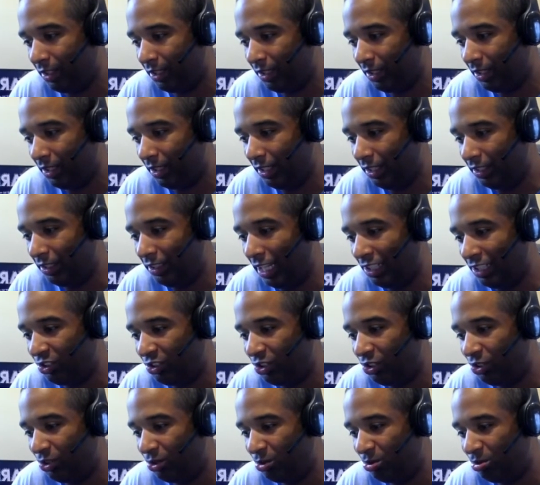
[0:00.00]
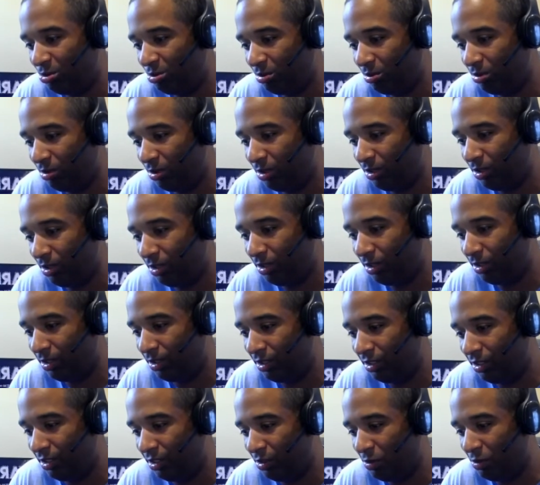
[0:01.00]
and that's
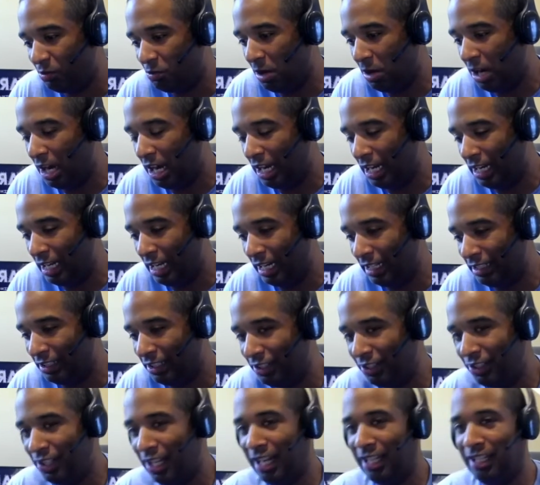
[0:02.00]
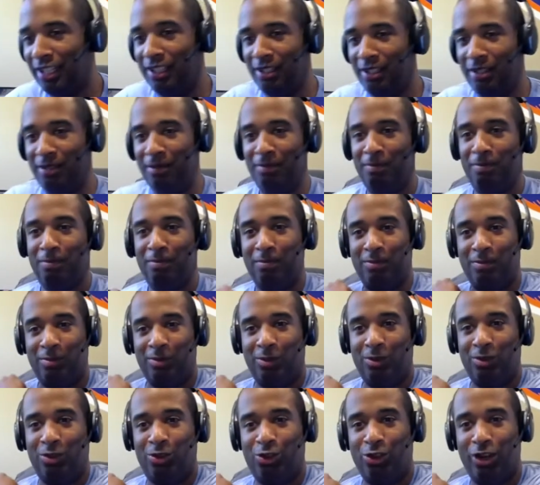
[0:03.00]
why I decided to
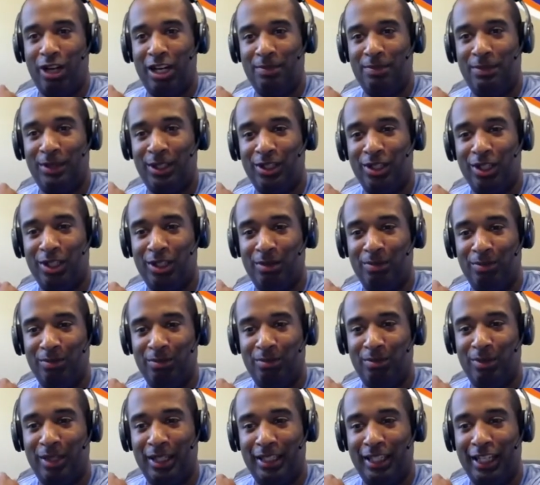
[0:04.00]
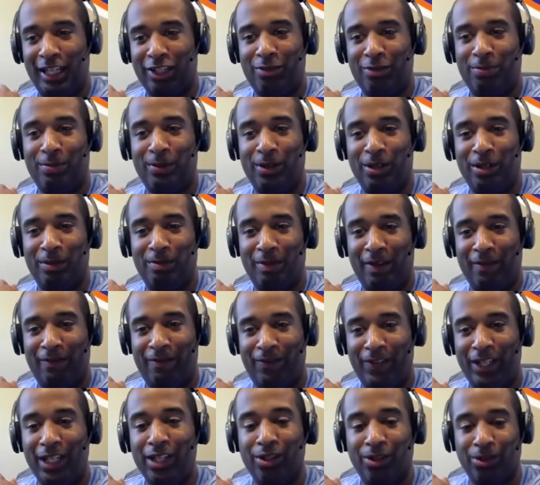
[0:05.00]
try to become an expert in my
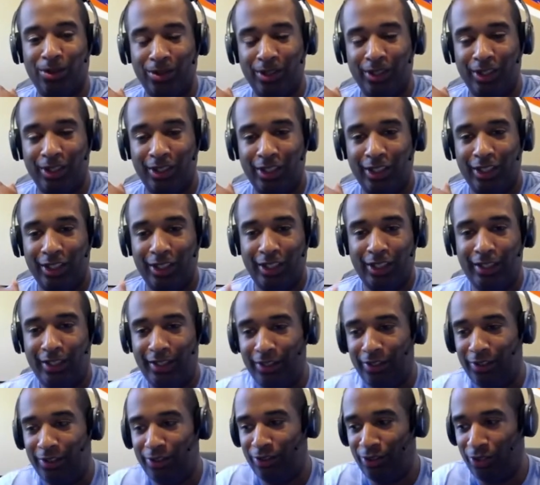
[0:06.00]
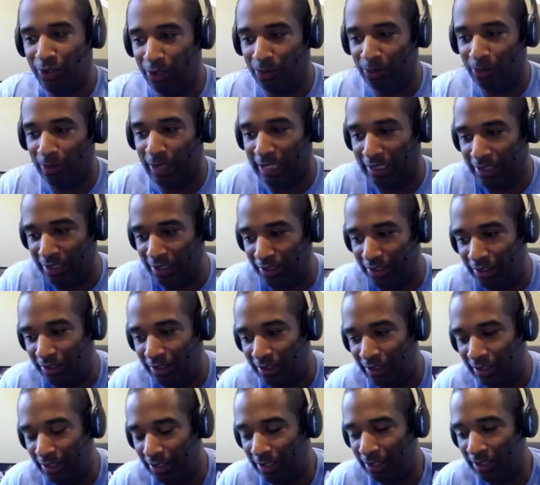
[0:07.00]
field so I could
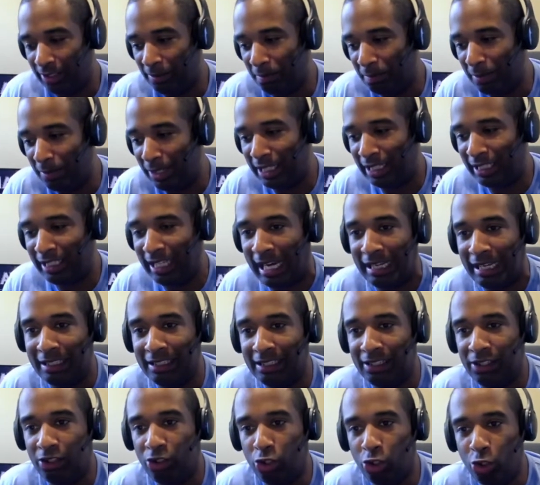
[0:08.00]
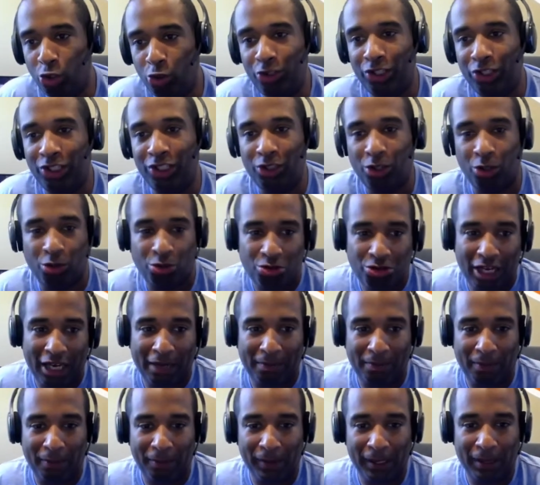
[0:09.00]
mitigate losing those type of
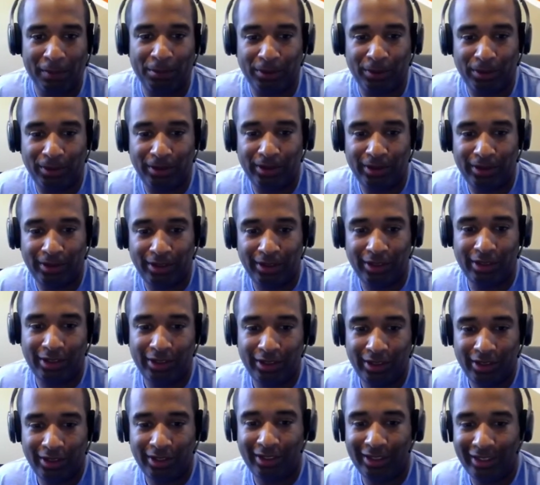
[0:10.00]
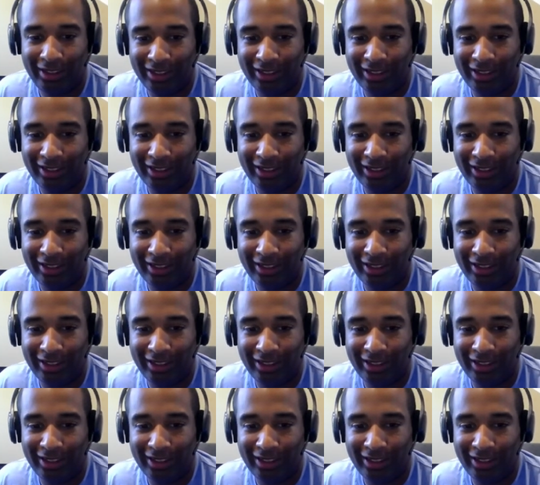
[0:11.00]
people. You